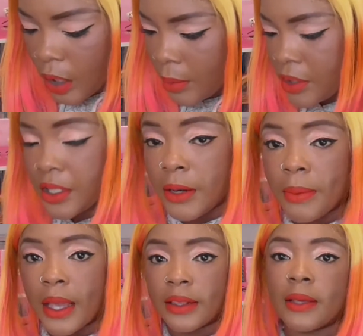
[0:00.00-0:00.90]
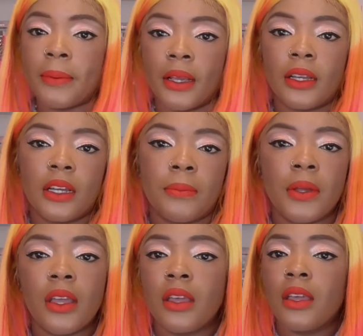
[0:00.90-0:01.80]
I'm just gonna pack that back up.
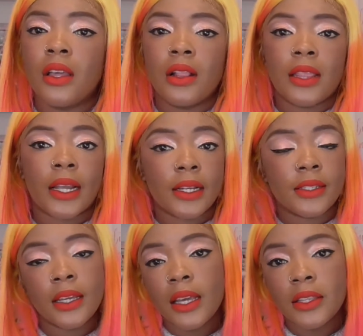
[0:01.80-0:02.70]
Like I said,